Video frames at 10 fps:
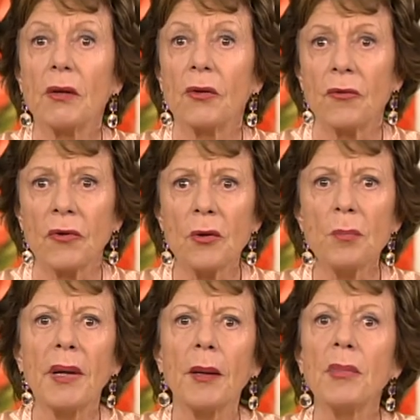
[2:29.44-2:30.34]
a
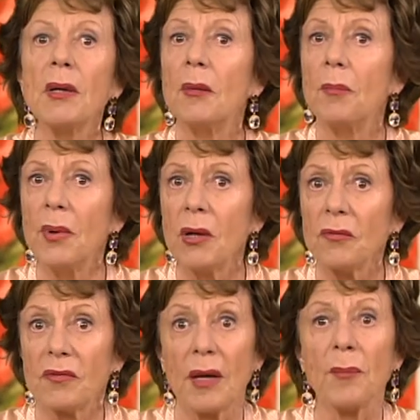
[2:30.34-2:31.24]
roadmap
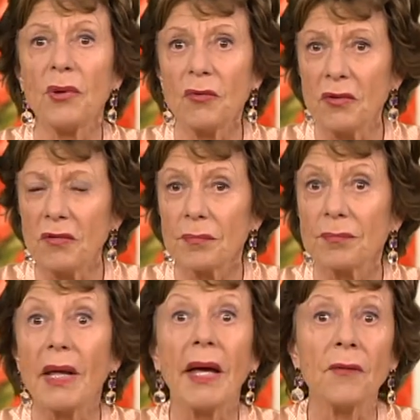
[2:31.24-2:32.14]
both ambitious
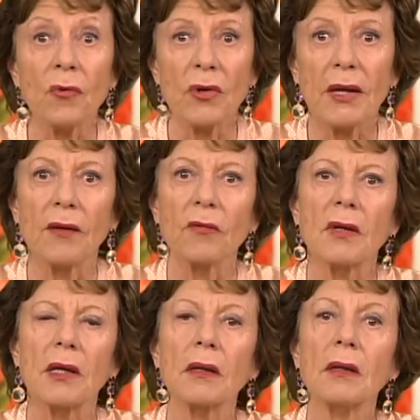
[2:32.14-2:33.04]
and
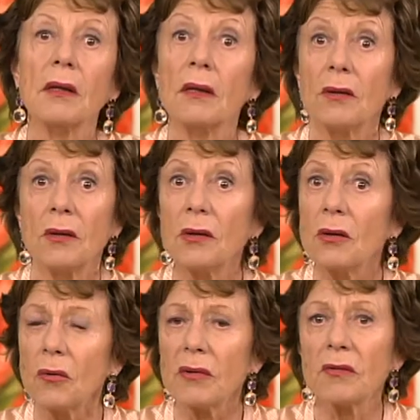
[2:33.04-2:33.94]
realistic. The
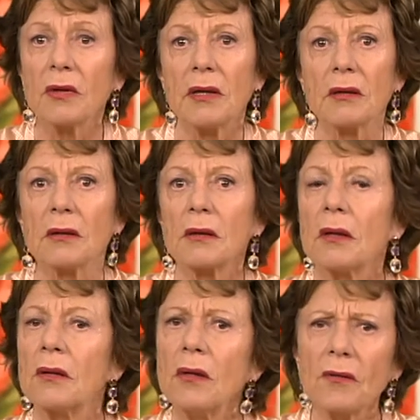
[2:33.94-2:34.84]
goal is clear,
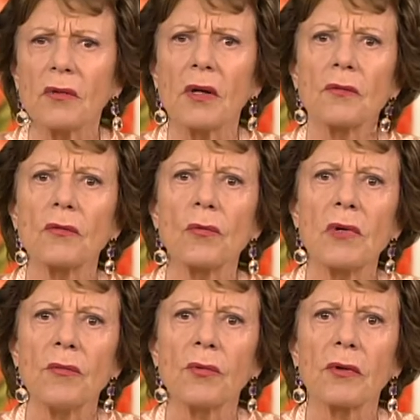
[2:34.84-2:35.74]
not just to
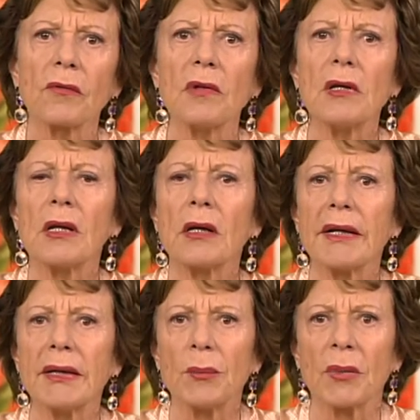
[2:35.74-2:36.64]
reverse the
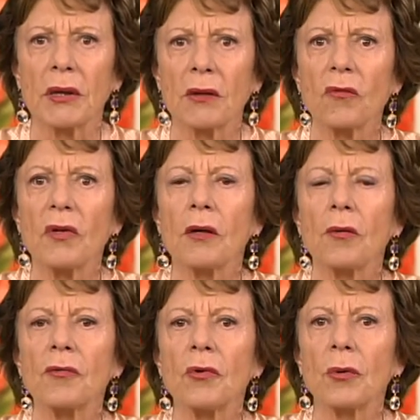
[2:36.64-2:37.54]
declining market share
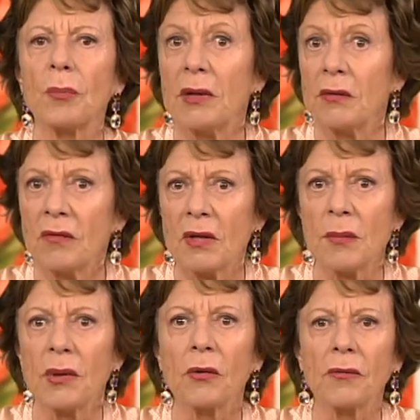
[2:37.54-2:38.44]
of European
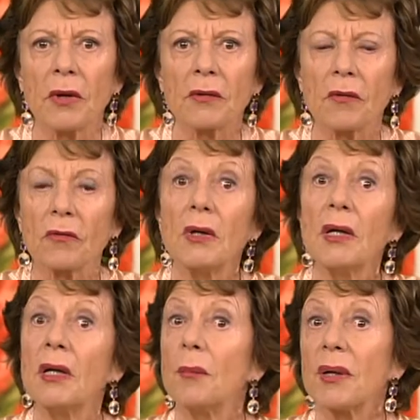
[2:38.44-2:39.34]
semiconductors,
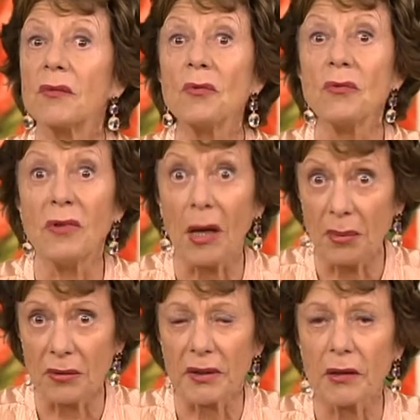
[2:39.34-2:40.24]
but to
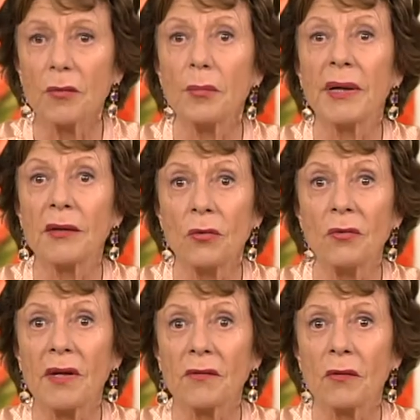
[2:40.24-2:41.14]
double it by
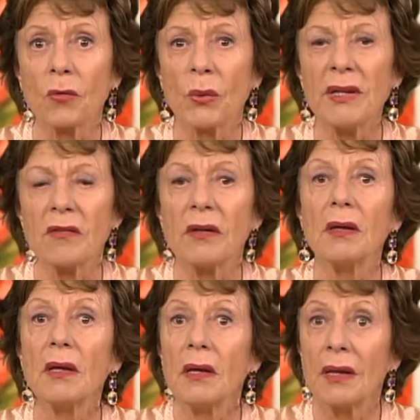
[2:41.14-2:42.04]
2020,
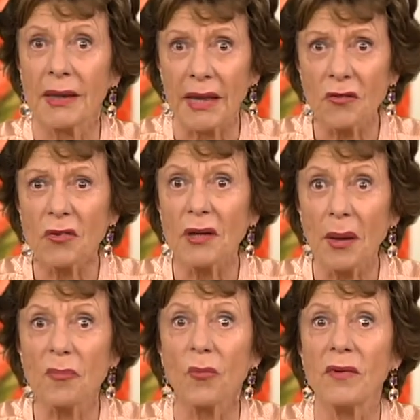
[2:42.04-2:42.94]
catching
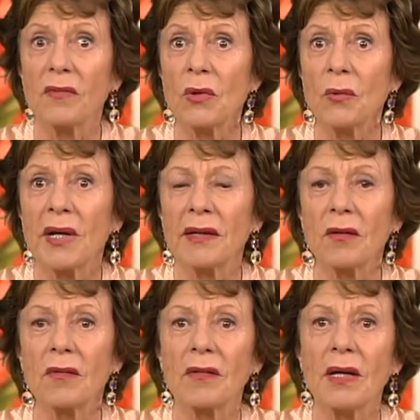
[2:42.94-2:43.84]
up with the
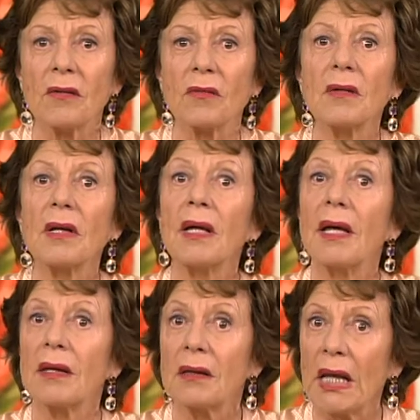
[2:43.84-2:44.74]
United States.
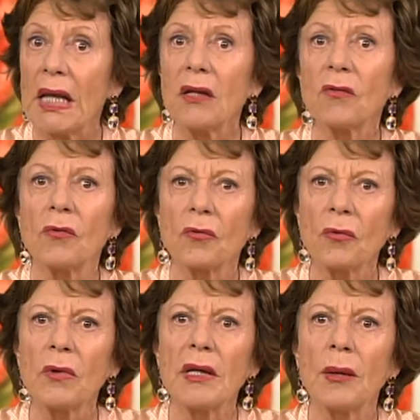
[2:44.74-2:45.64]
And that is a
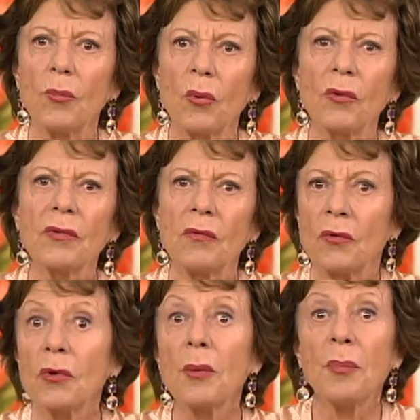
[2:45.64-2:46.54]
truly
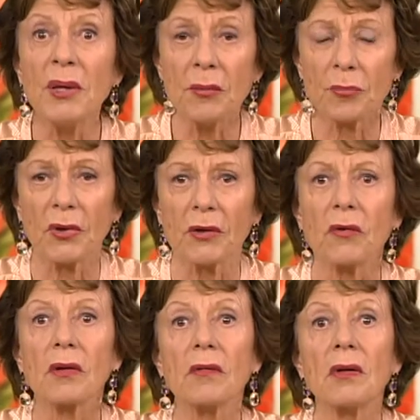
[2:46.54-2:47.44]
important European
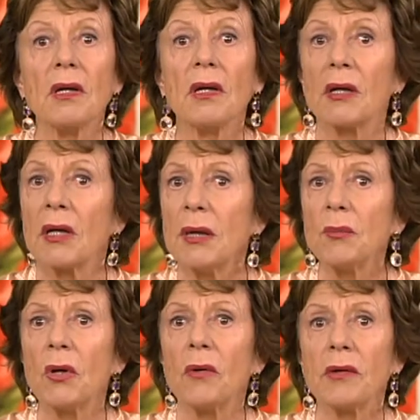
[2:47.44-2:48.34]
project. And
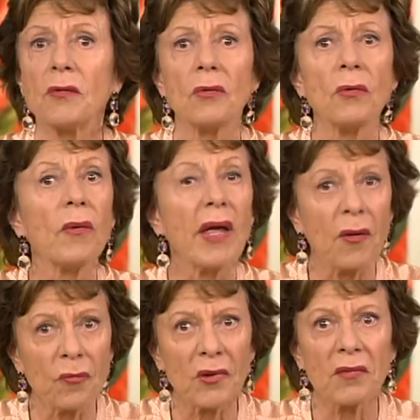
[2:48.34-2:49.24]
I'm going to do
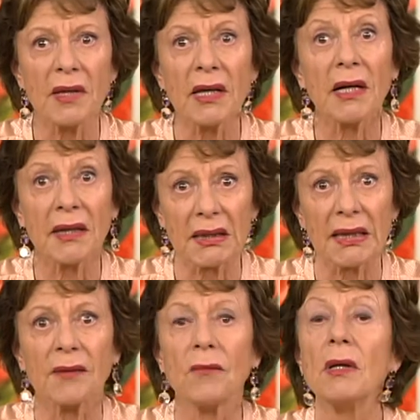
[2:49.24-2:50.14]
everything I
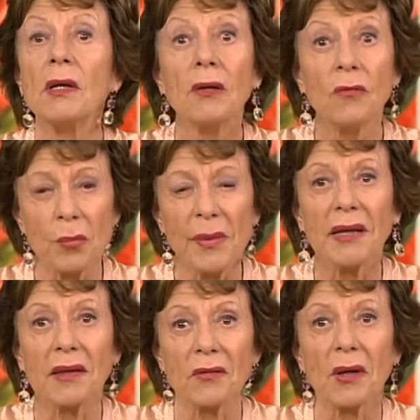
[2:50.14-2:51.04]
can to
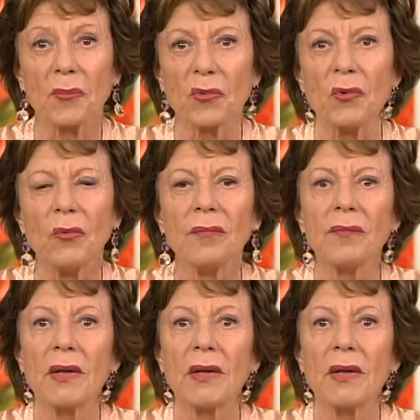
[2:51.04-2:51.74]
make it come true.